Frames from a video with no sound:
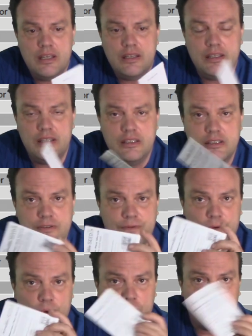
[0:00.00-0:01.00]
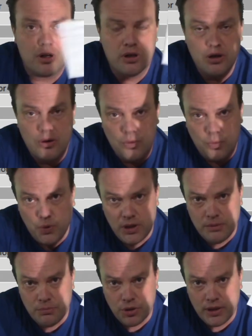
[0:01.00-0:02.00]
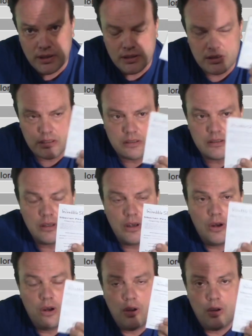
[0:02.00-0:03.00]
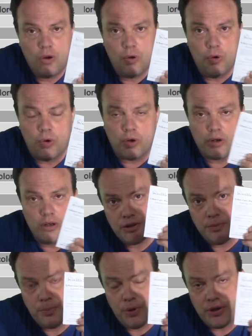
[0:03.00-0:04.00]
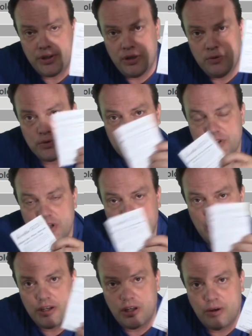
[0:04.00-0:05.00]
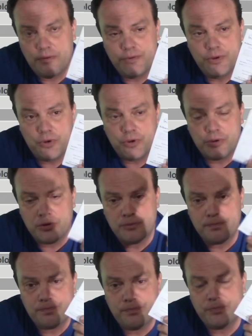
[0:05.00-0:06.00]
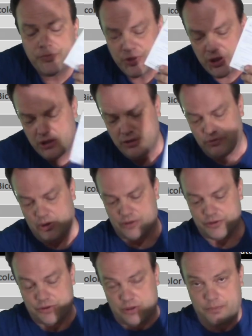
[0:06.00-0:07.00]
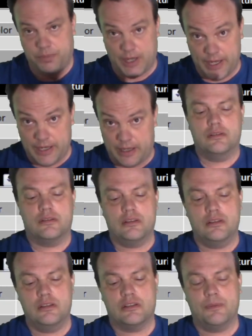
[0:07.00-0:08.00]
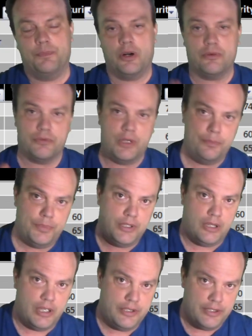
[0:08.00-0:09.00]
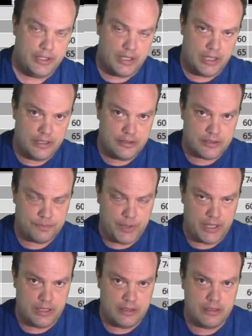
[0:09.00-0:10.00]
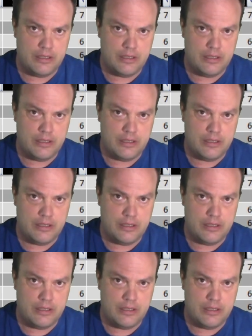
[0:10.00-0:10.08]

is for windbreaks or to put outside of your chicken run. So the plant, you see, is to put right behind the hen's pen,